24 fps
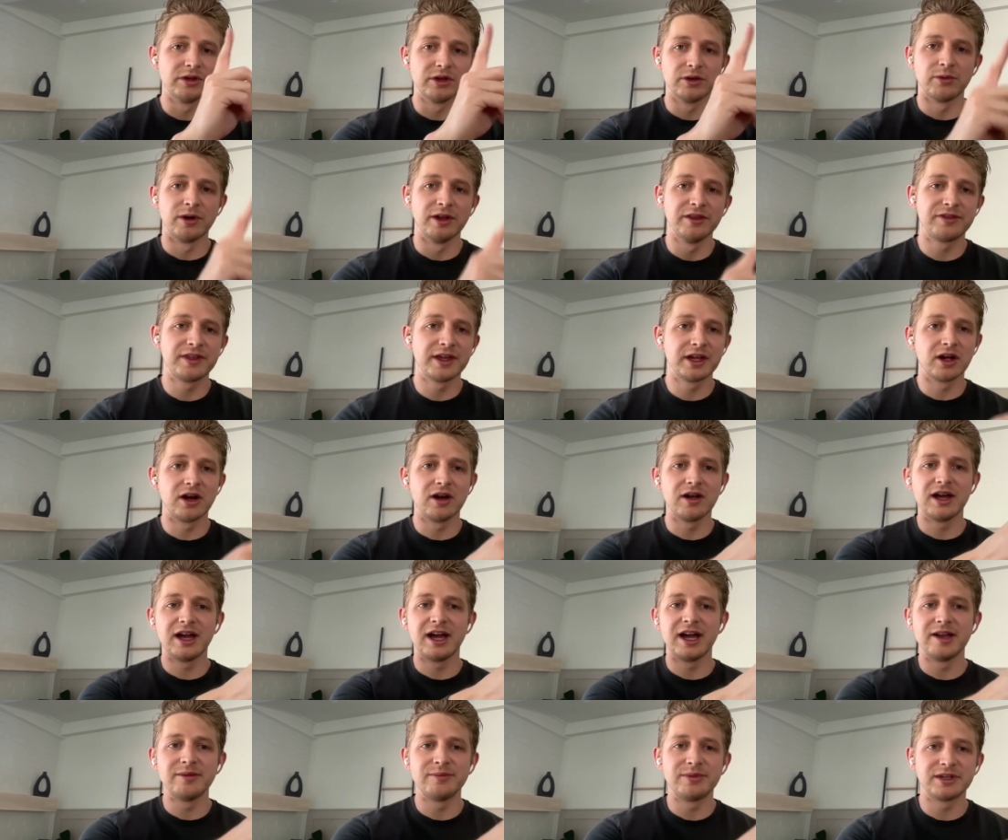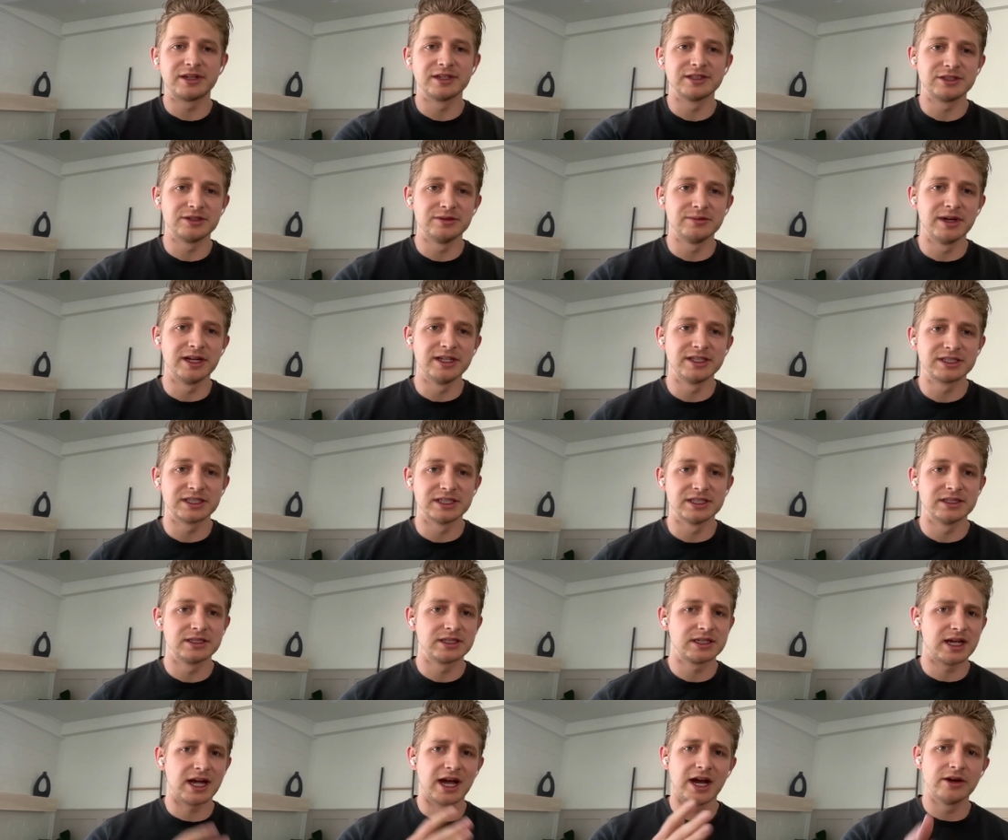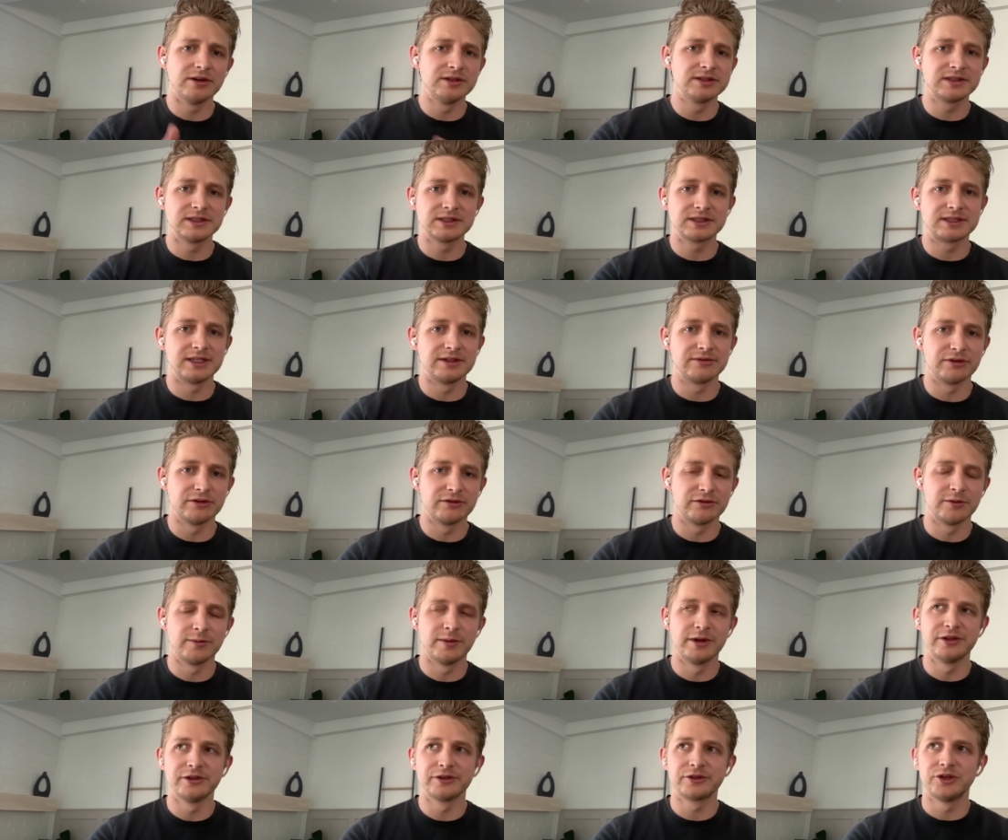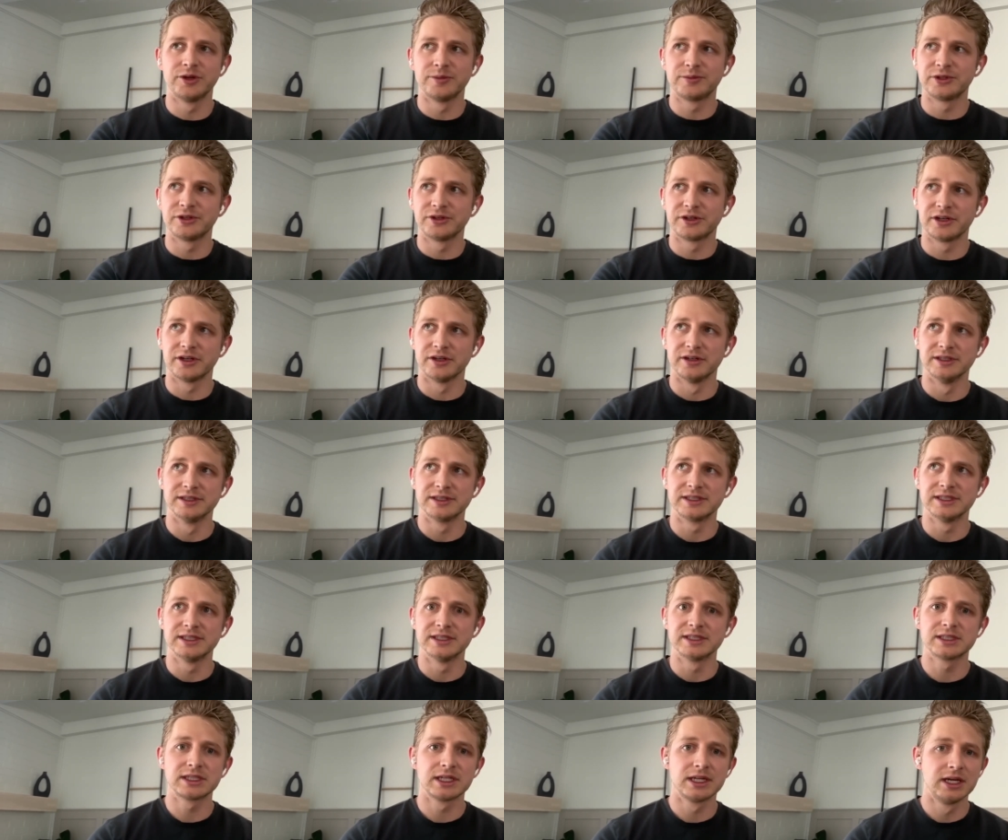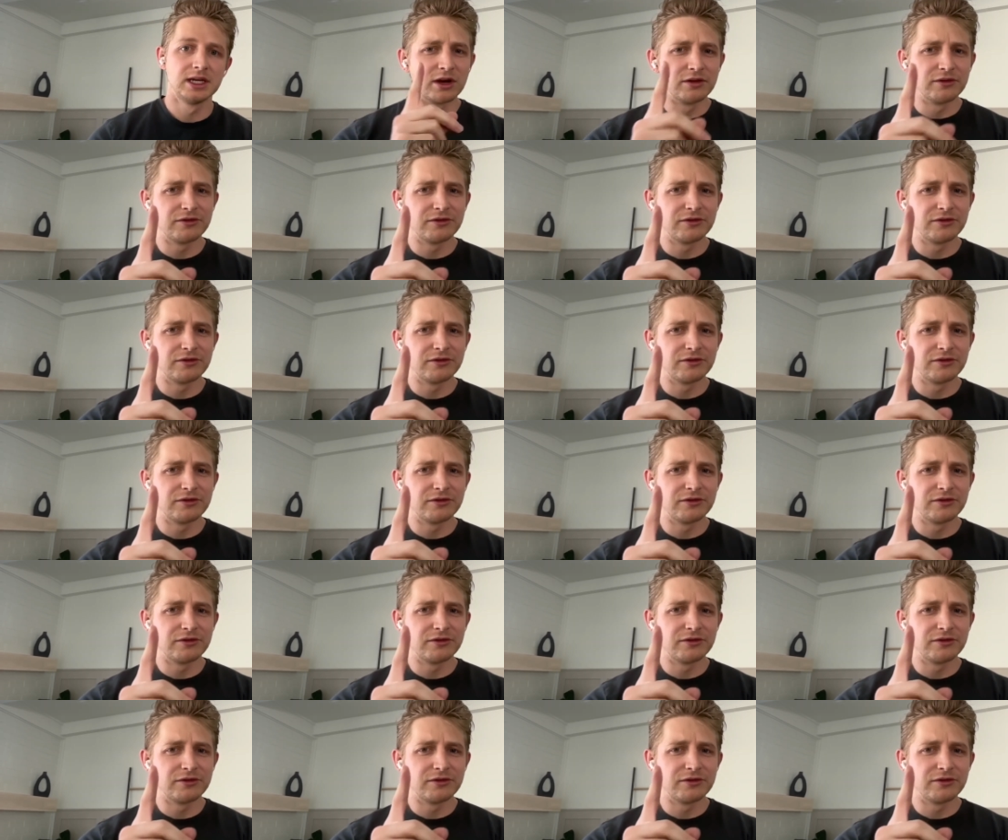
And the one thing I'll add, because you mentioned how is this different from other cryptocurrencies,